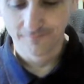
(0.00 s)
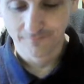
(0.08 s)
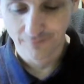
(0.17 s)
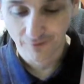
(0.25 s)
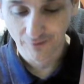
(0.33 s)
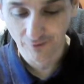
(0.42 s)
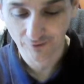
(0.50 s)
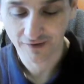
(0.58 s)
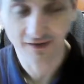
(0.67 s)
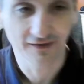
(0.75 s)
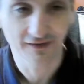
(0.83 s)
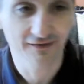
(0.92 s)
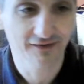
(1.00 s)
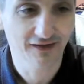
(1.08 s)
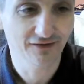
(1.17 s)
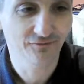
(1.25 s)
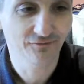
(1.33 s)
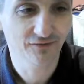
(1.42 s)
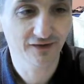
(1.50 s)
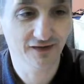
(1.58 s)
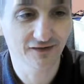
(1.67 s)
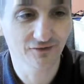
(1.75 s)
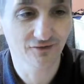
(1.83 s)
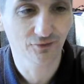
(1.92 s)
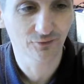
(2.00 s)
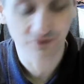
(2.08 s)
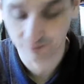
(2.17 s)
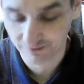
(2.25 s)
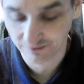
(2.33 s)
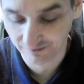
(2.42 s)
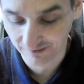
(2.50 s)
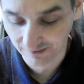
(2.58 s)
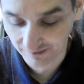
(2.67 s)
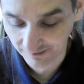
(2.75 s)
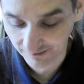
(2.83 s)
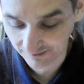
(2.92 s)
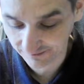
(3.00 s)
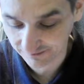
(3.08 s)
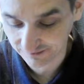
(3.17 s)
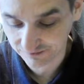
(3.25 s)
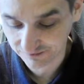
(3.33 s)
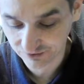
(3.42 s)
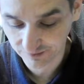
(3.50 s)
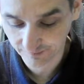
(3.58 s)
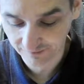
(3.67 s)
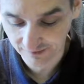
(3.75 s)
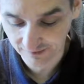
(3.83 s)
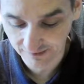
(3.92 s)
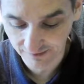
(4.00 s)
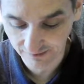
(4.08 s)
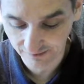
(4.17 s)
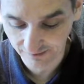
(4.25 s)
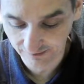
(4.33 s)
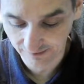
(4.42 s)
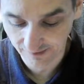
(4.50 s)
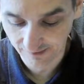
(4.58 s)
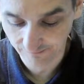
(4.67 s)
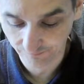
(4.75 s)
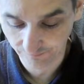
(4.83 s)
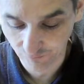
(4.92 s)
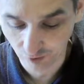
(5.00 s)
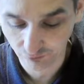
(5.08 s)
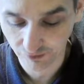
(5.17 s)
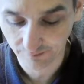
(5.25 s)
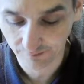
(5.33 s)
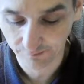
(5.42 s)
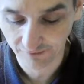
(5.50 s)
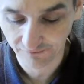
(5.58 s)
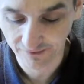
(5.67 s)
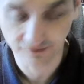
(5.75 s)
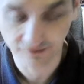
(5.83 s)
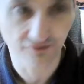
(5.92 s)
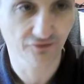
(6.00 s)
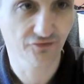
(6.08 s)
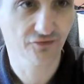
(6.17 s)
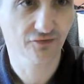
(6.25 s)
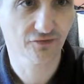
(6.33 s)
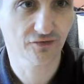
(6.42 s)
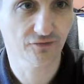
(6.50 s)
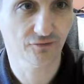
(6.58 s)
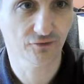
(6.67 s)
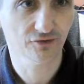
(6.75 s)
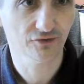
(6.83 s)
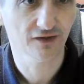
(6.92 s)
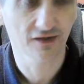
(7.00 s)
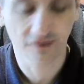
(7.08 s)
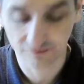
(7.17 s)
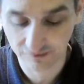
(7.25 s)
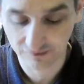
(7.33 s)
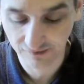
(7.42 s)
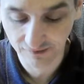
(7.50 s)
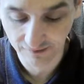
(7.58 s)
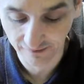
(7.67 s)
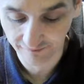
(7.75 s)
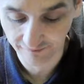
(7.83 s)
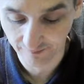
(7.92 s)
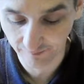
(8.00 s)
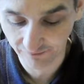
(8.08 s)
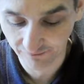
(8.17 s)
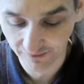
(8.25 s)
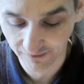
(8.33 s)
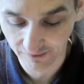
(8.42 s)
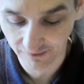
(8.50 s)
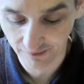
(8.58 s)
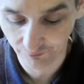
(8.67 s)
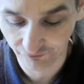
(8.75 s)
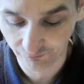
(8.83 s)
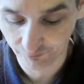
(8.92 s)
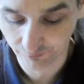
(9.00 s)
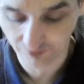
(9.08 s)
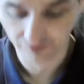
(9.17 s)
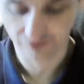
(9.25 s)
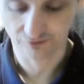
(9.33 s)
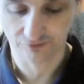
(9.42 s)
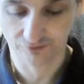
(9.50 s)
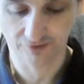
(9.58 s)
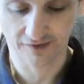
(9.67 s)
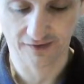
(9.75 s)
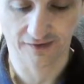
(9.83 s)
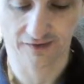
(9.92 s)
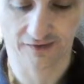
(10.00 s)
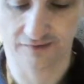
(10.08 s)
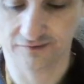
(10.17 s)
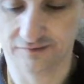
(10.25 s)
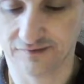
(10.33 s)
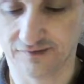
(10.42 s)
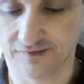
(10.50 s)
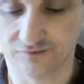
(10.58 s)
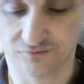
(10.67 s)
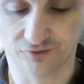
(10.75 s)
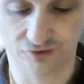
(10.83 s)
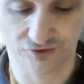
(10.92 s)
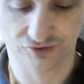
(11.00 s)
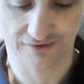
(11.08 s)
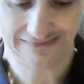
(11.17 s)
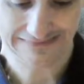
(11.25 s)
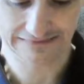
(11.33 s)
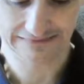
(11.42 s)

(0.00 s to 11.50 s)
Okay, I think I know which one they are. These chips are um, audio amplifiers for the D-class amplifier I was working on and unfortunately